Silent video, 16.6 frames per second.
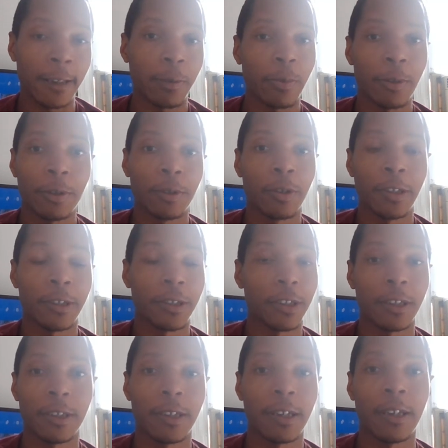Esme's going to
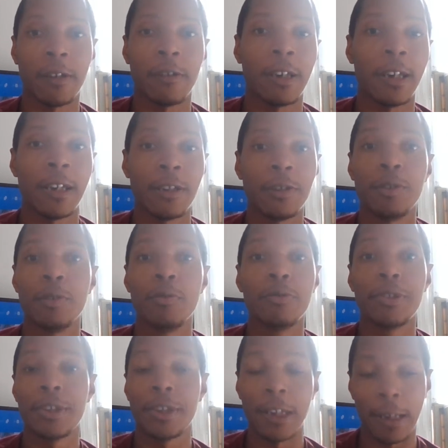sit there and
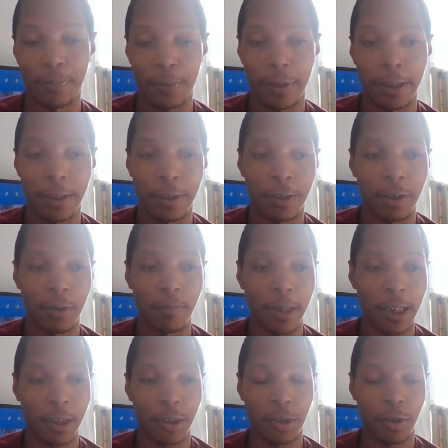do something to
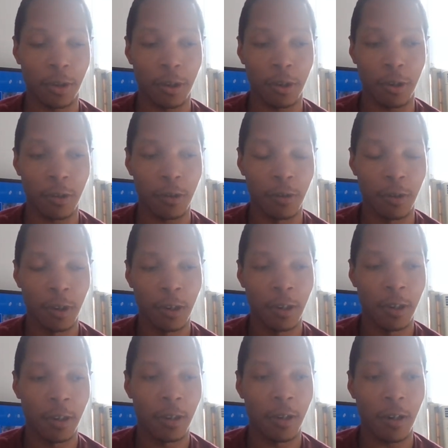make sure
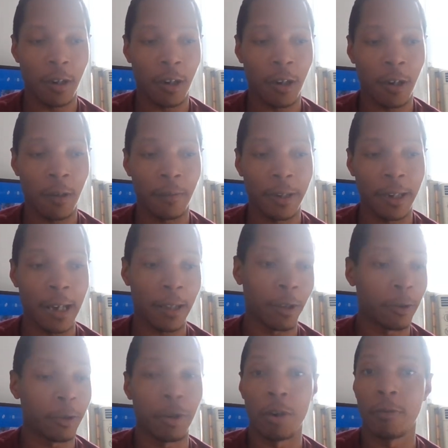the
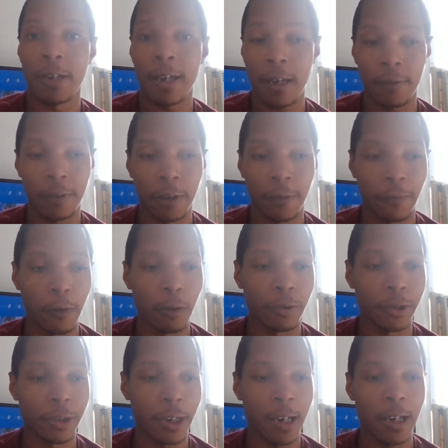other don't have their
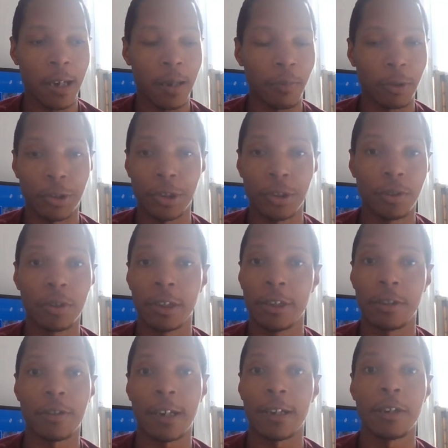first time, or she's
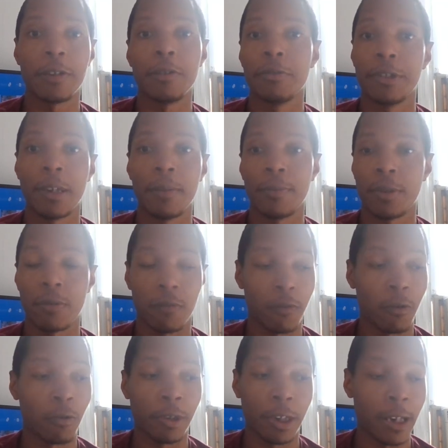going to try to do something to
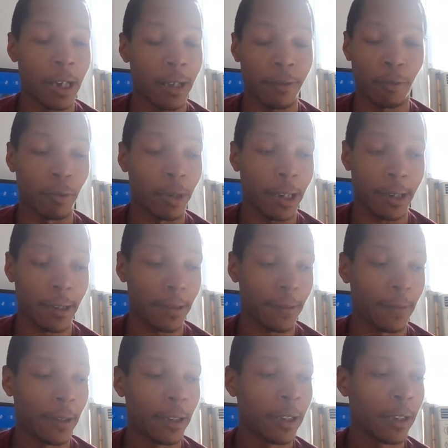ruin it out of the way.
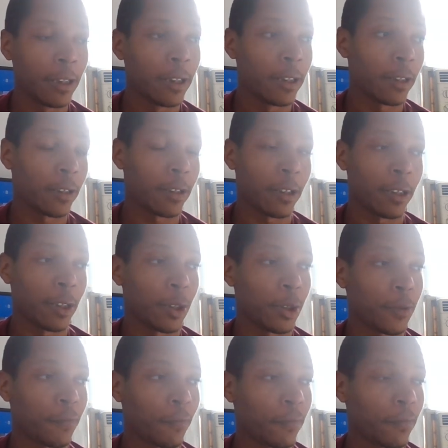
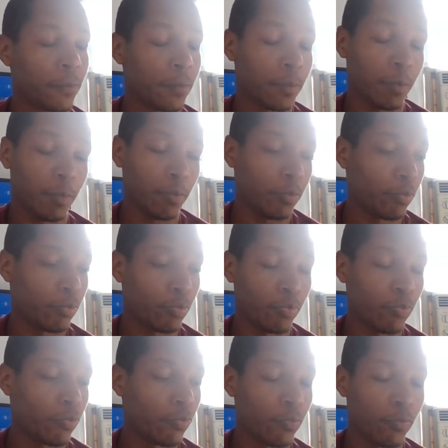Because
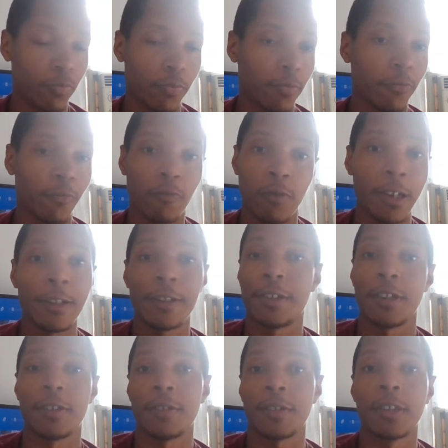
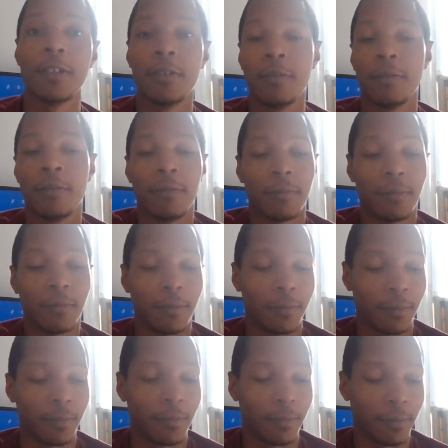reasons.
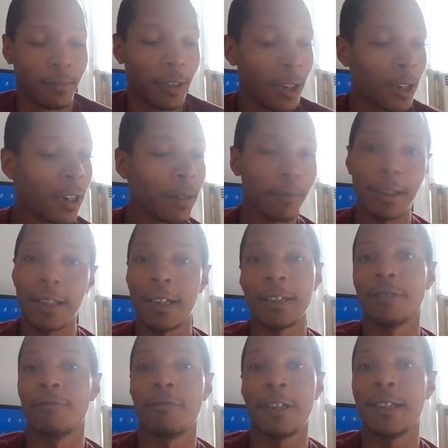
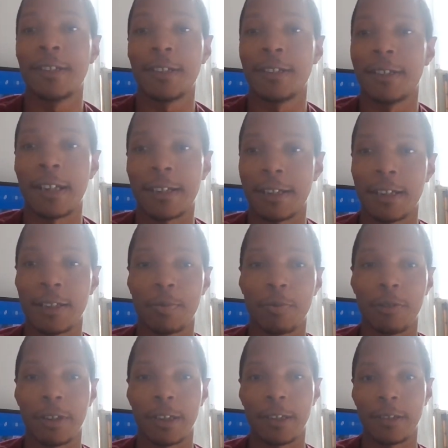Because reasons at this
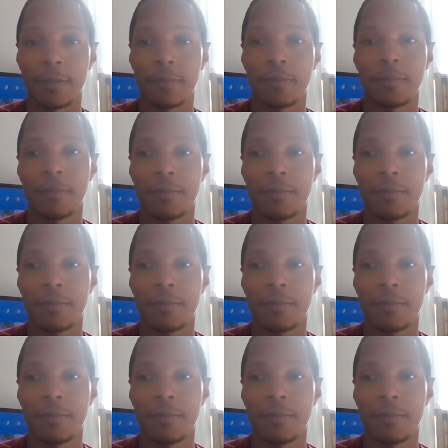point.